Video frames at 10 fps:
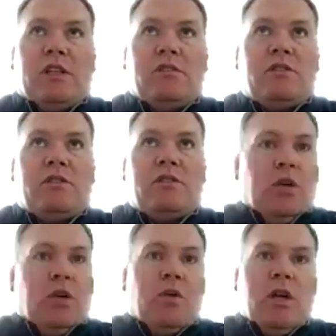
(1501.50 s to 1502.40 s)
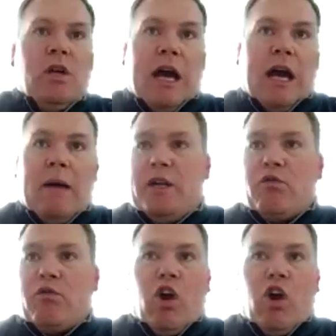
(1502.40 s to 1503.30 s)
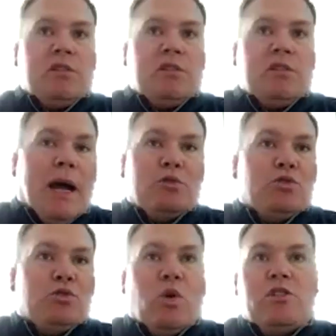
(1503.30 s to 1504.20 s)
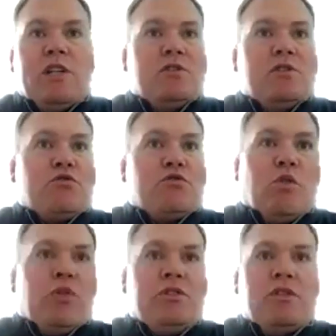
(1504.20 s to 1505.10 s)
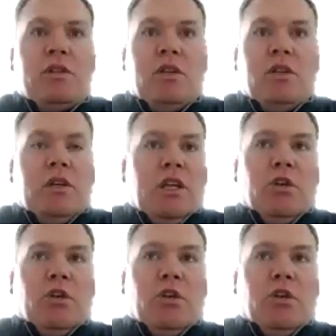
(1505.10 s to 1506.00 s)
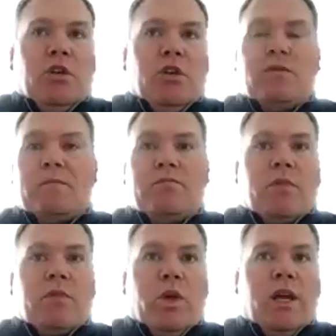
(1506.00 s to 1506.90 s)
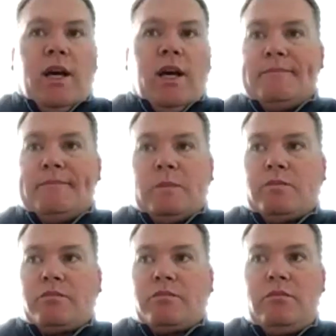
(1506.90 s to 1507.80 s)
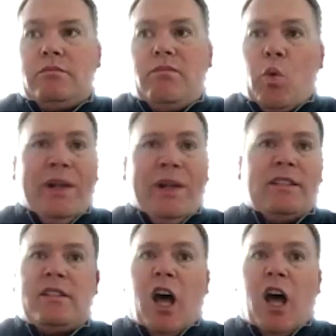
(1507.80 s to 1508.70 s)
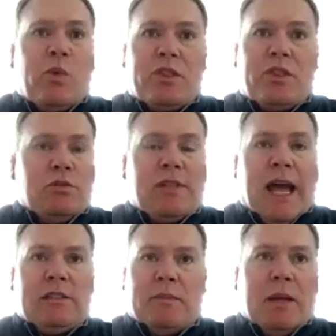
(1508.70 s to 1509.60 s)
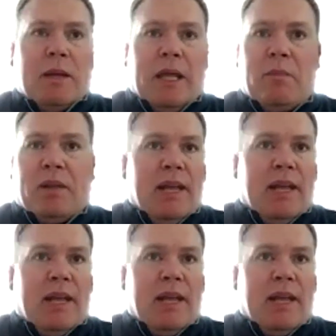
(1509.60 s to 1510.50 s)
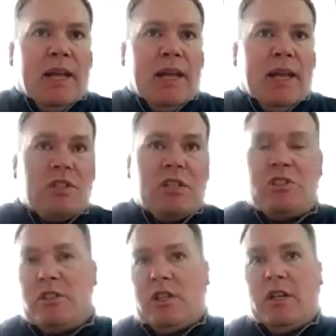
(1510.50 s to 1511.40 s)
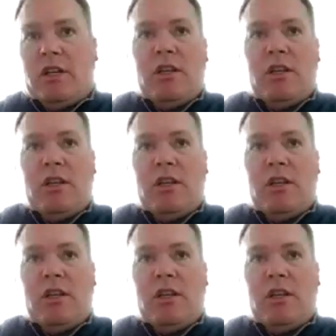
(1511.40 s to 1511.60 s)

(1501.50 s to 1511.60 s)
is, you know, Dominique Ross, Miles Dorn, Jason Strobridge, you know, those three kids, we did a ton with those guys. And they played multiple positions and